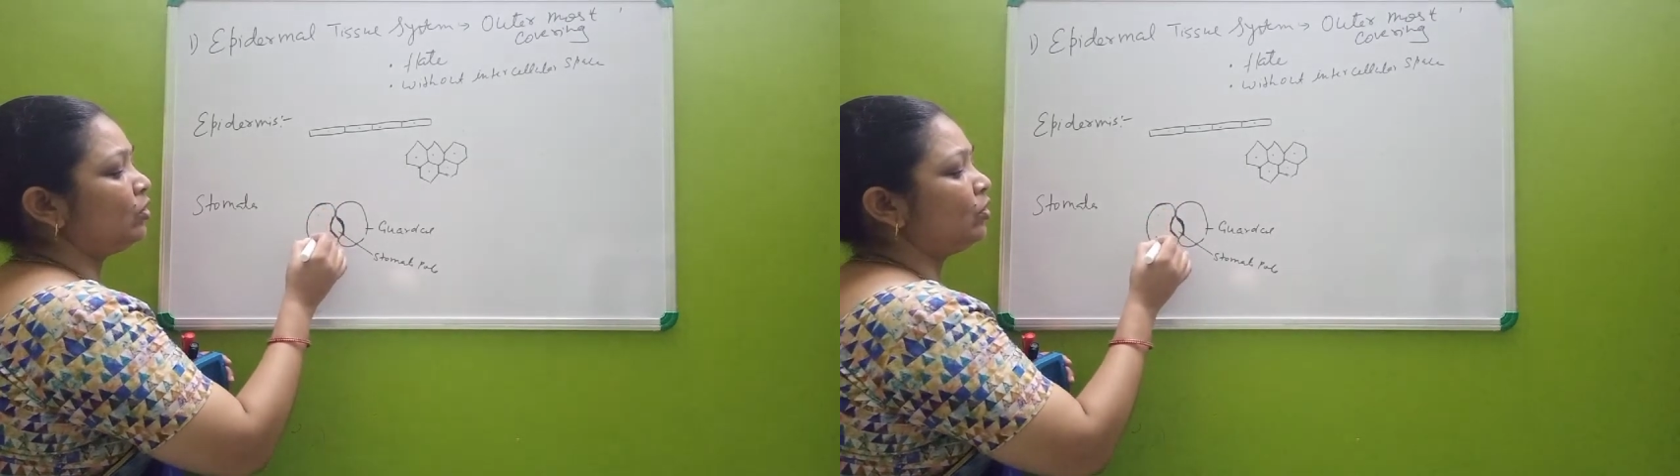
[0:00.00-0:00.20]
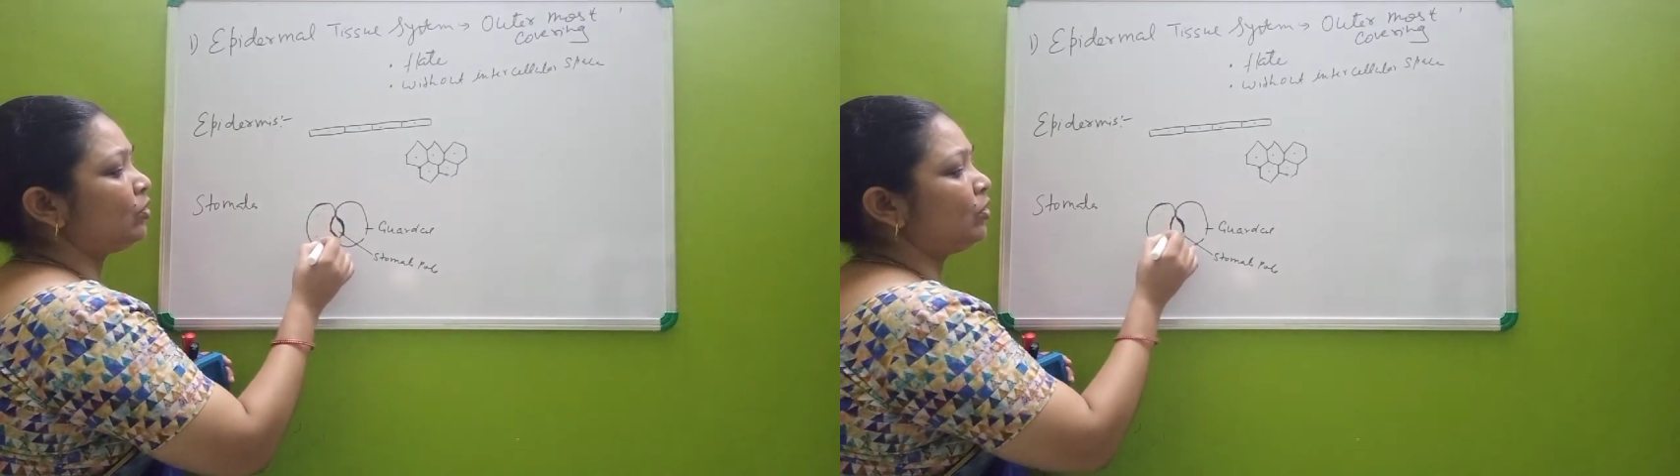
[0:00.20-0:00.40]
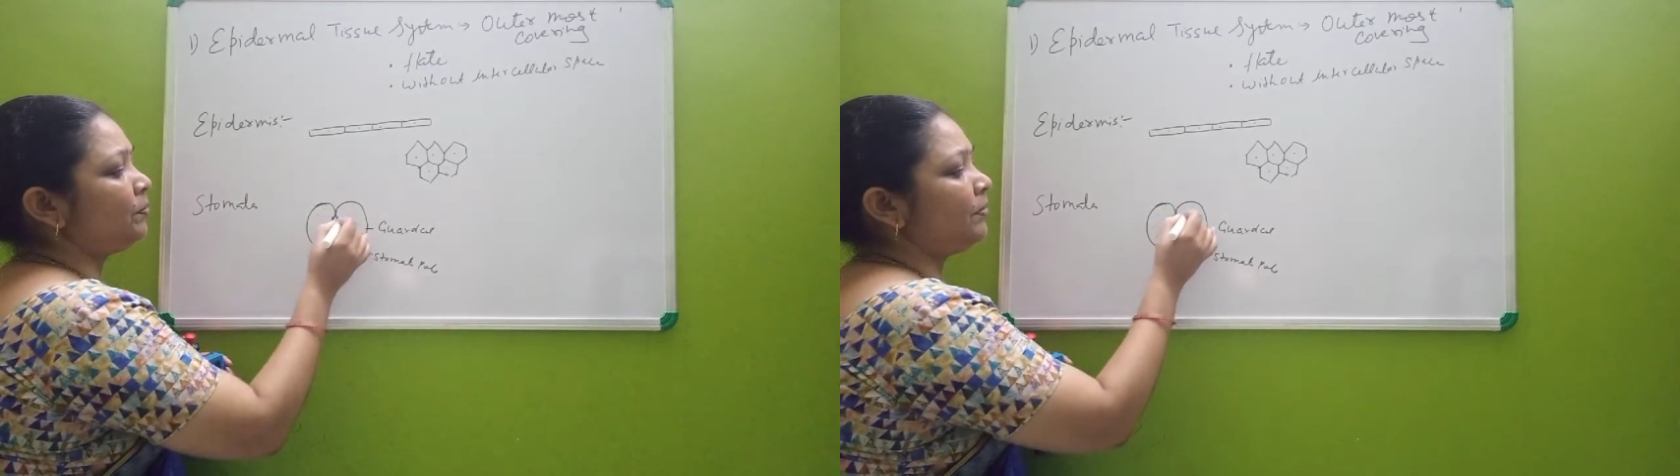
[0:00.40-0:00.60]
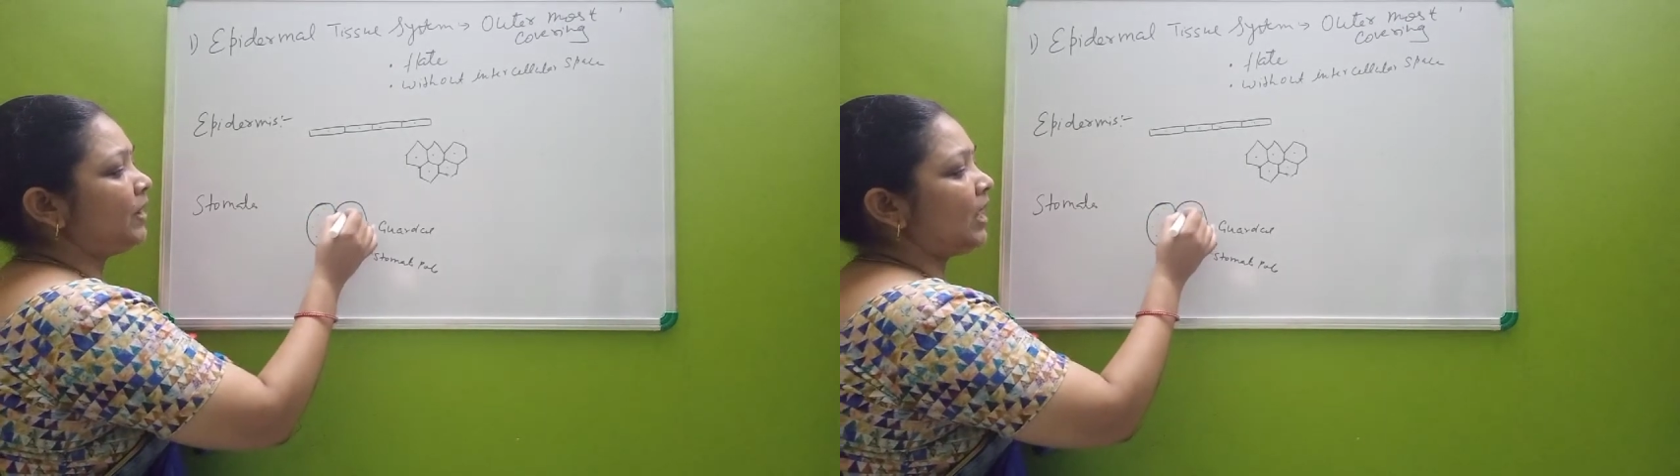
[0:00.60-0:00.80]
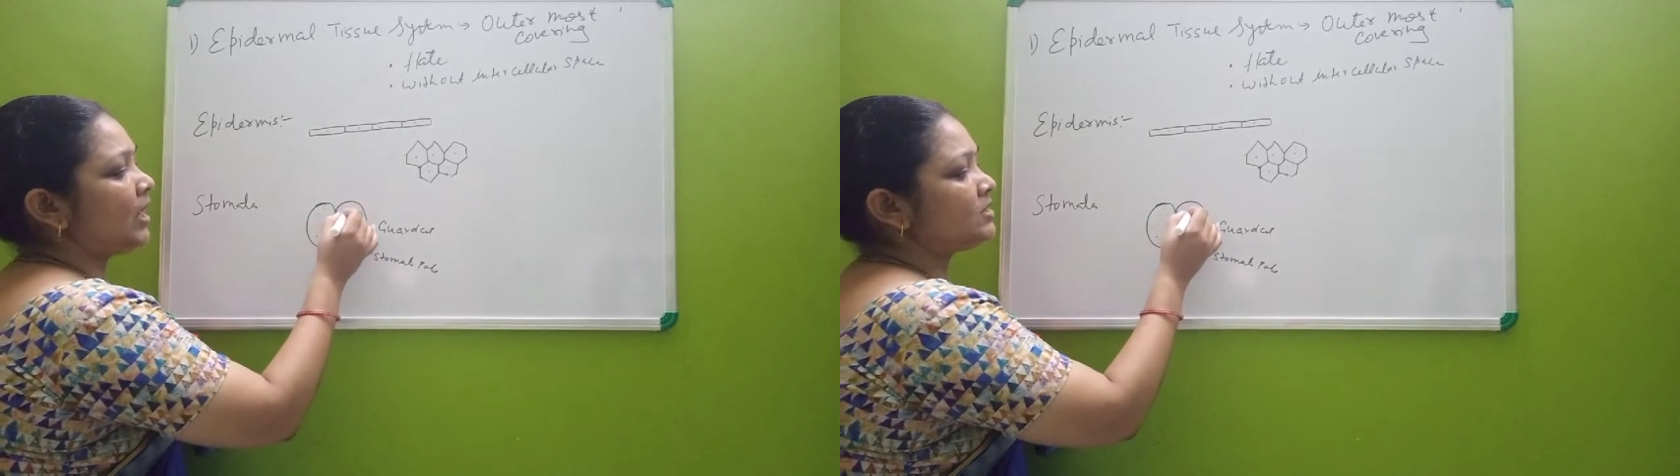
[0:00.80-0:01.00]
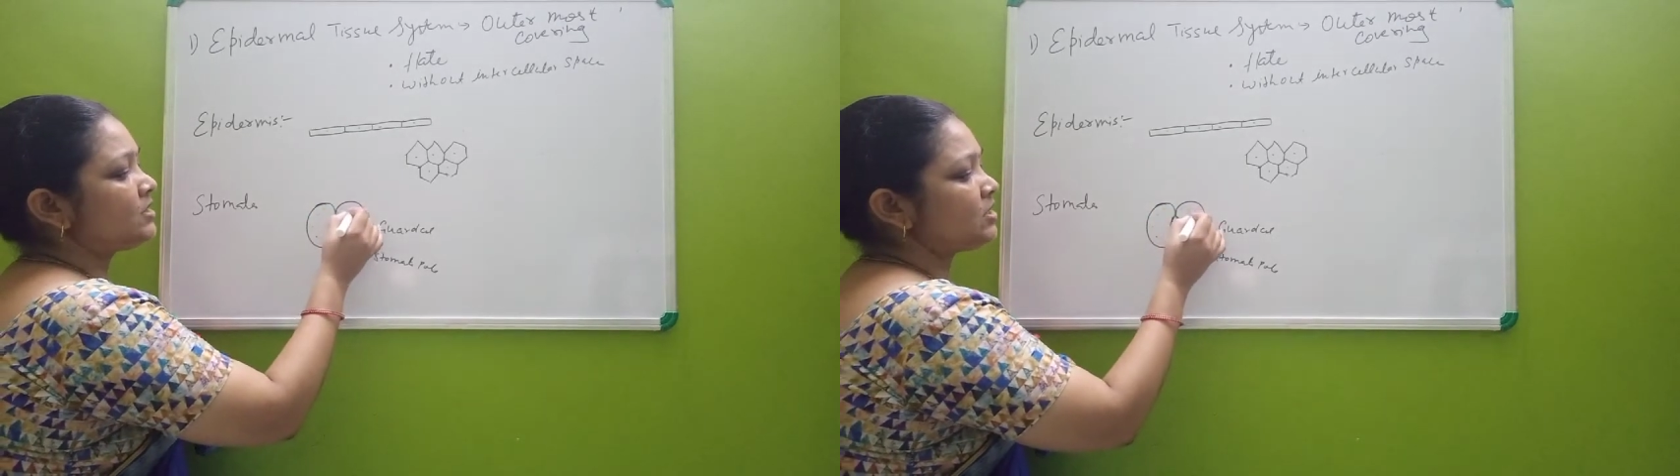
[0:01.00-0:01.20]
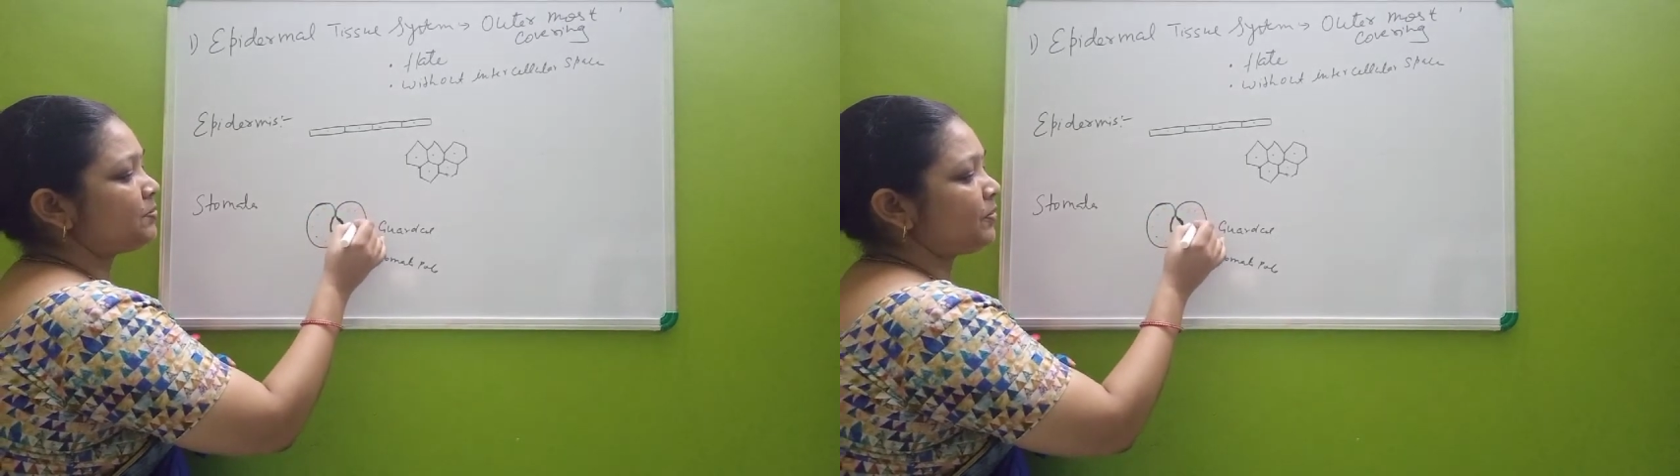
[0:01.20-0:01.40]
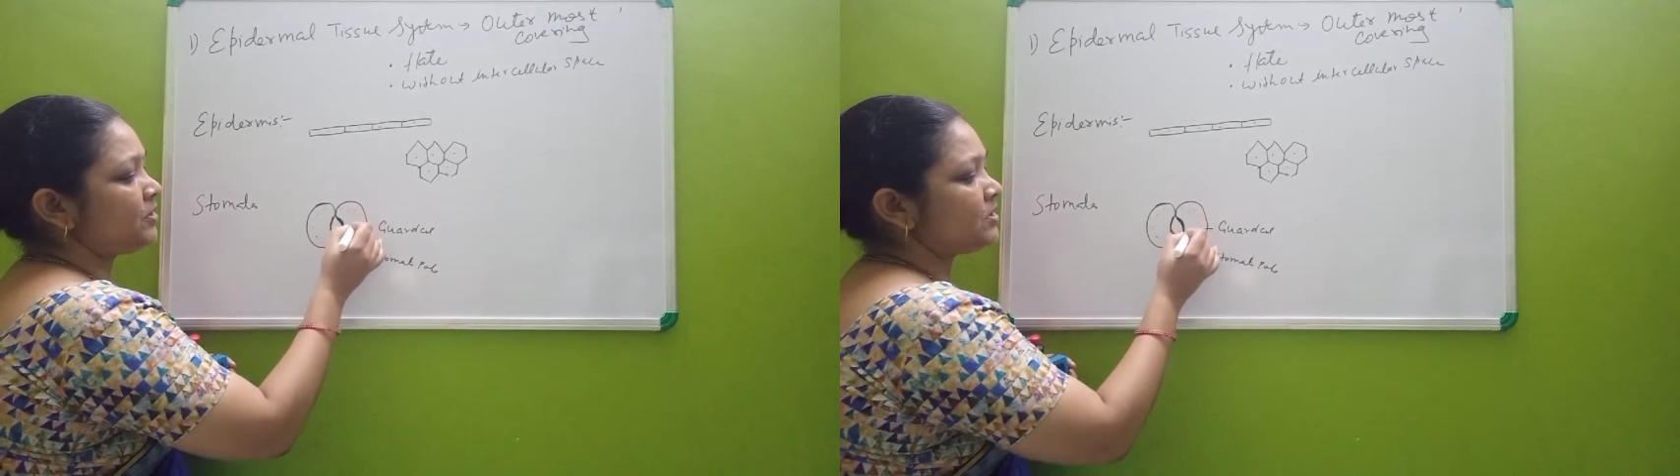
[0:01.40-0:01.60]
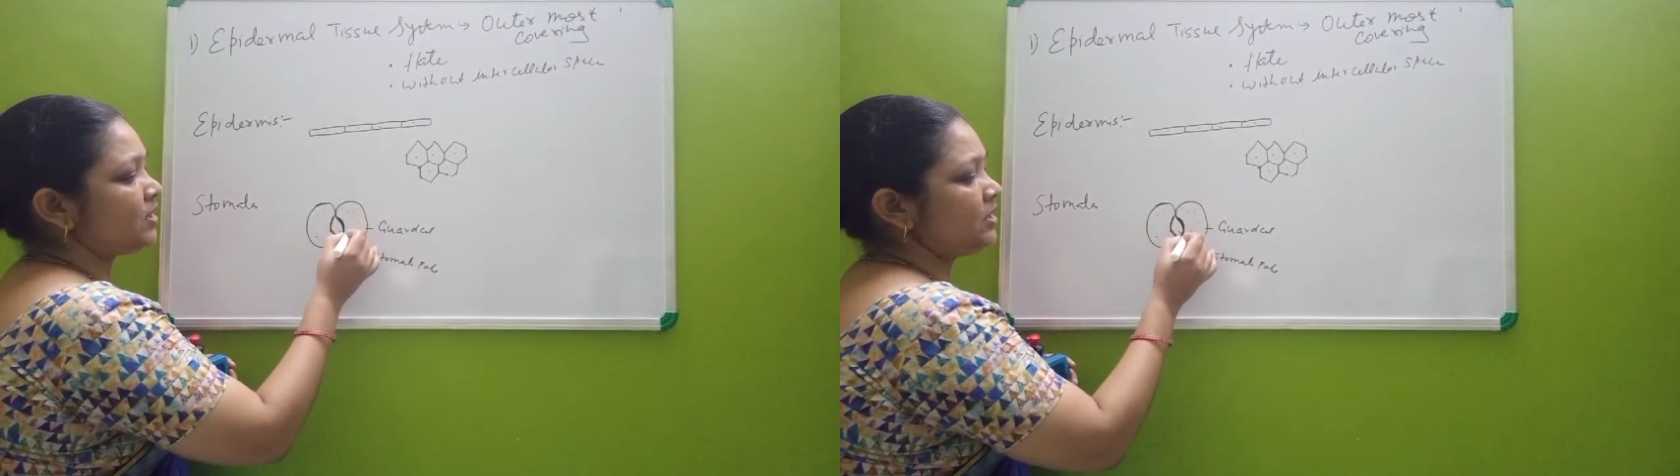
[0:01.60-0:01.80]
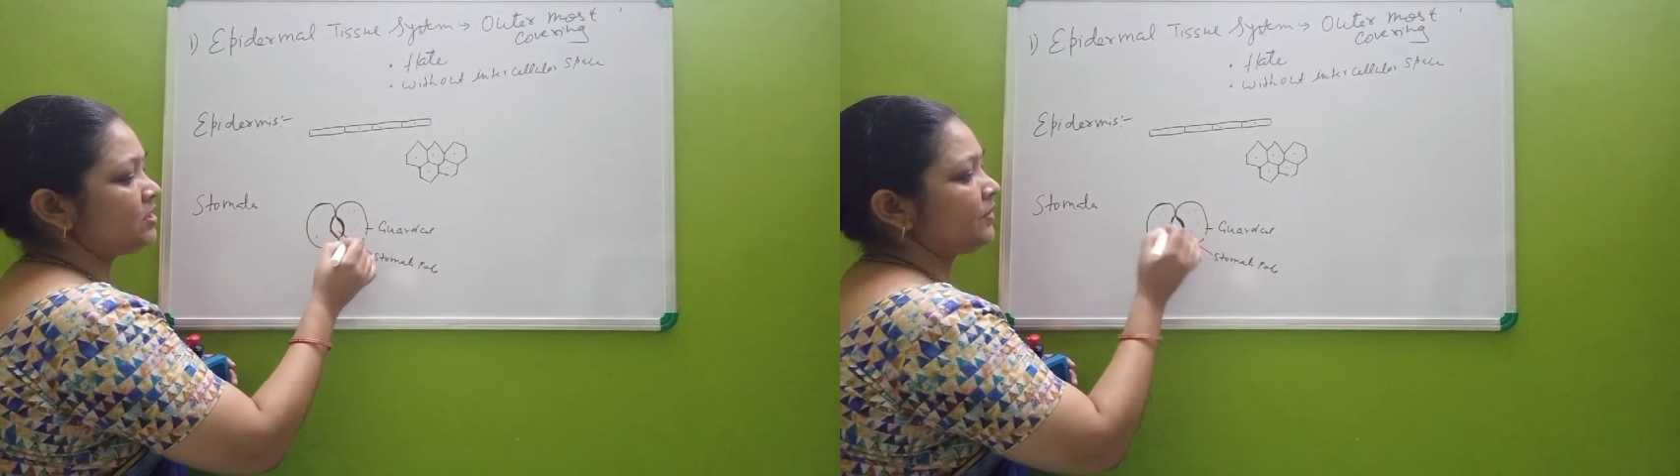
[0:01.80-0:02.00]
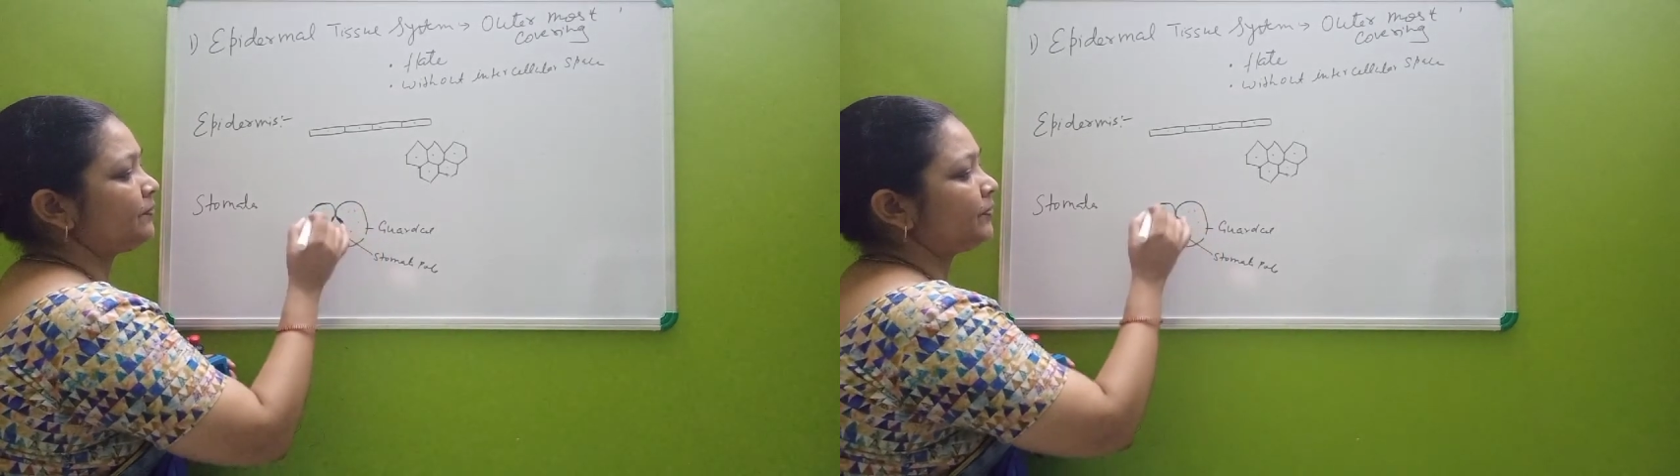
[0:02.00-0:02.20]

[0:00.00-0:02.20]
chloroplast is present,